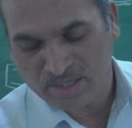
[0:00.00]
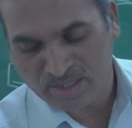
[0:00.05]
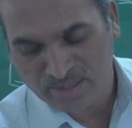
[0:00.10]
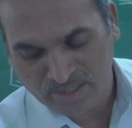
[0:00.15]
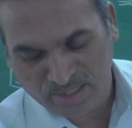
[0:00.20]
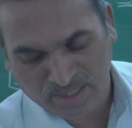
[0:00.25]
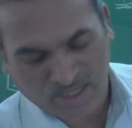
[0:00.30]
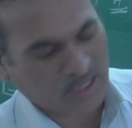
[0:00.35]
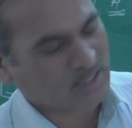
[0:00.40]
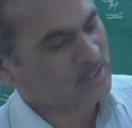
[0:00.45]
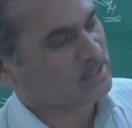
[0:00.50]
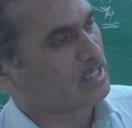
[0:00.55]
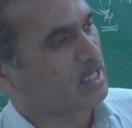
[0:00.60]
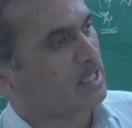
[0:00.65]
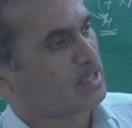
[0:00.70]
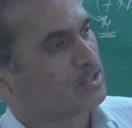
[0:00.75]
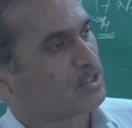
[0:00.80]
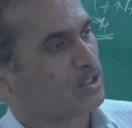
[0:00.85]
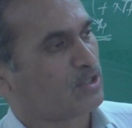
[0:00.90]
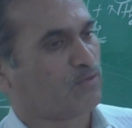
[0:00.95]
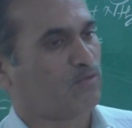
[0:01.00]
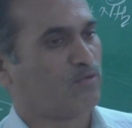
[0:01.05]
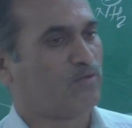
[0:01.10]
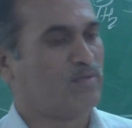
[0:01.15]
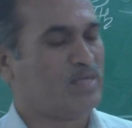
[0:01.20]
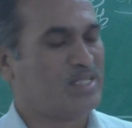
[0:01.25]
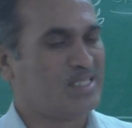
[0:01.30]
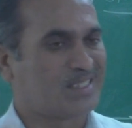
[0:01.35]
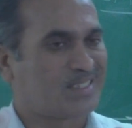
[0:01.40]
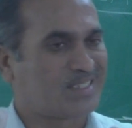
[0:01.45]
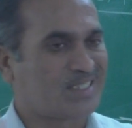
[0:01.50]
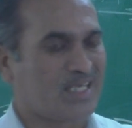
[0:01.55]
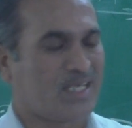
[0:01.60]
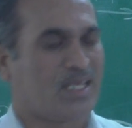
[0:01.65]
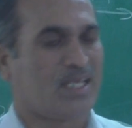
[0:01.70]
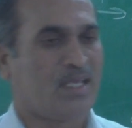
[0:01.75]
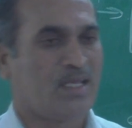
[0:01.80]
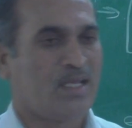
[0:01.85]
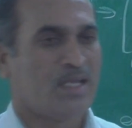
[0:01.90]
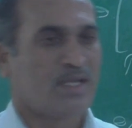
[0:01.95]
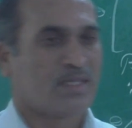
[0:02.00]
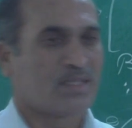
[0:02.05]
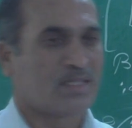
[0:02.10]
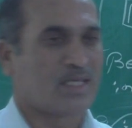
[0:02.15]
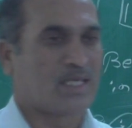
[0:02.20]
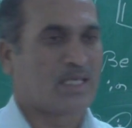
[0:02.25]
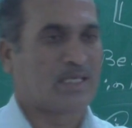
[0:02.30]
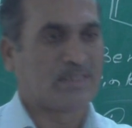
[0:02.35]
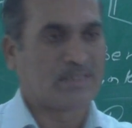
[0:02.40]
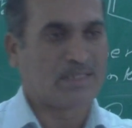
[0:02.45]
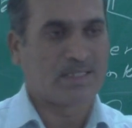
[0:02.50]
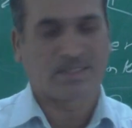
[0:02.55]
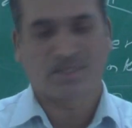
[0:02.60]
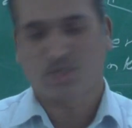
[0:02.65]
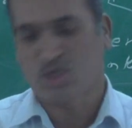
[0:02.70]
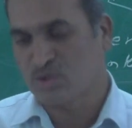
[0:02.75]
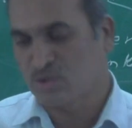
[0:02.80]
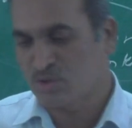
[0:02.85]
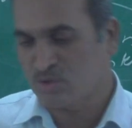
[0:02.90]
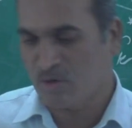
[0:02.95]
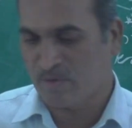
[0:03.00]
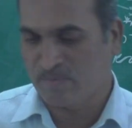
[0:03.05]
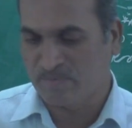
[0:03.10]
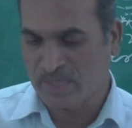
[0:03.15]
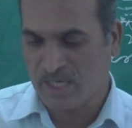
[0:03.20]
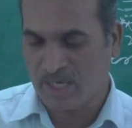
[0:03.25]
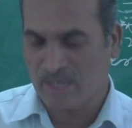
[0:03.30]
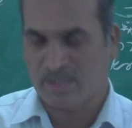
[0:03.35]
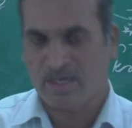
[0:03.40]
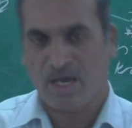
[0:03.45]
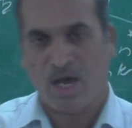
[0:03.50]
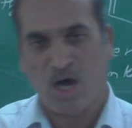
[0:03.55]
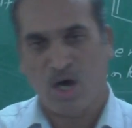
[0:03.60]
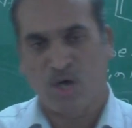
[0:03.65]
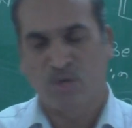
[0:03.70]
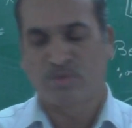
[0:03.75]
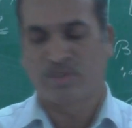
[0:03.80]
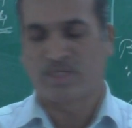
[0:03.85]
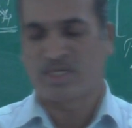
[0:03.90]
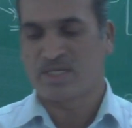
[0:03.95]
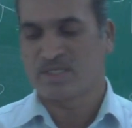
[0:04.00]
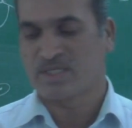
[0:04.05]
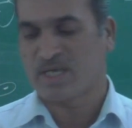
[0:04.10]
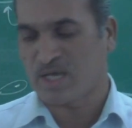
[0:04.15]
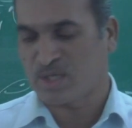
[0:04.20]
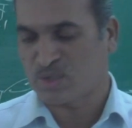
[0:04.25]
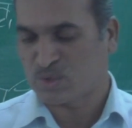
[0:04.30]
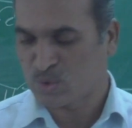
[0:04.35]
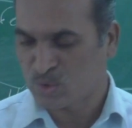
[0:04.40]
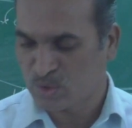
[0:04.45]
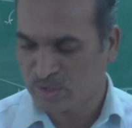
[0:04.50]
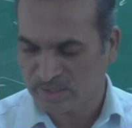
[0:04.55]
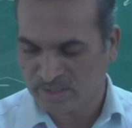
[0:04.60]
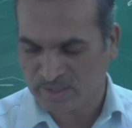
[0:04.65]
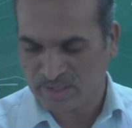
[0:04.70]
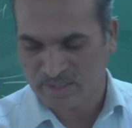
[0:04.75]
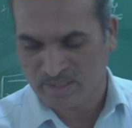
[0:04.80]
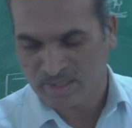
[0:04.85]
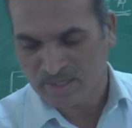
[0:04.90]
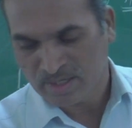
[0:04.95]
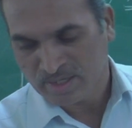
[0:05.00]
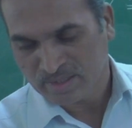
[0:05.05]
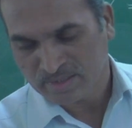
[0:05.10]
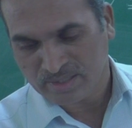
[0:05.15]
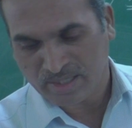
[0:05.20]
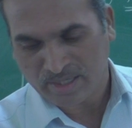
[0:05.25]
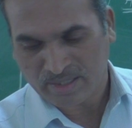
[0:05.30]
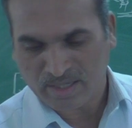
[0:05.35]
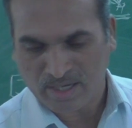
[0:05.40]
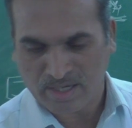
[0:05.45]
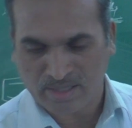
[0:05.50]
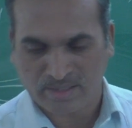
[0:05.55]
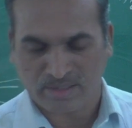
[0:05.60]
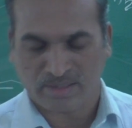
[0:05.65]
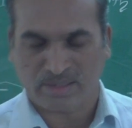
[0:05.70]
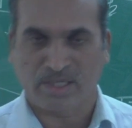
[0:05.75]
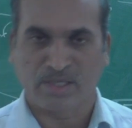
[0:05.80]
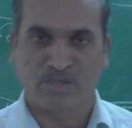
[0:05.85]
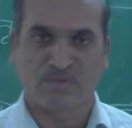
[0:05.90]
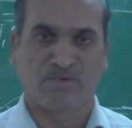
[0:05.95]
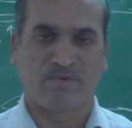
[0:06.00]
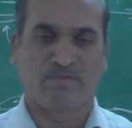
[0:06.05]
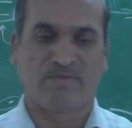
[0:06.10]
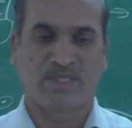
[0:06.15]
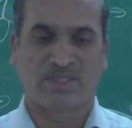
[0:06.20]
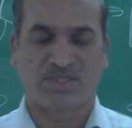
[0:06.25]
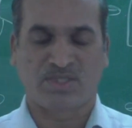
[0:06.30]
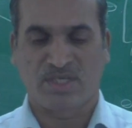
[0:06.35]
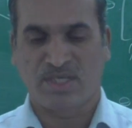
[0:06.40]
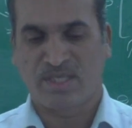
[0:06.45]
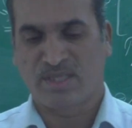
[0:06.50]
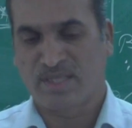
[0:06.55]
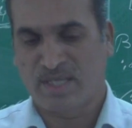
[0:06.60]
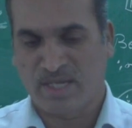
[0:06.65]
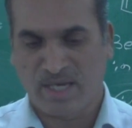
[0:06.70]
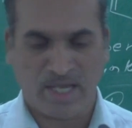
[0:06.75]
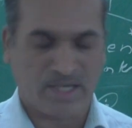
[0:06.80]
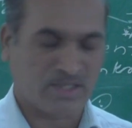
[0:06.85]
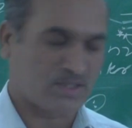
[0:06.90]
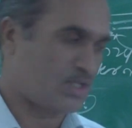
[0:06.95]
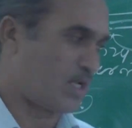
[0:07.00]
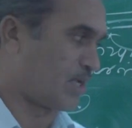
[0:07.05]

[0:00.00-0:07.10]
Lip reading: In the next lecture we will see the existence of that, how it is isolated. That are the thing we will see in the next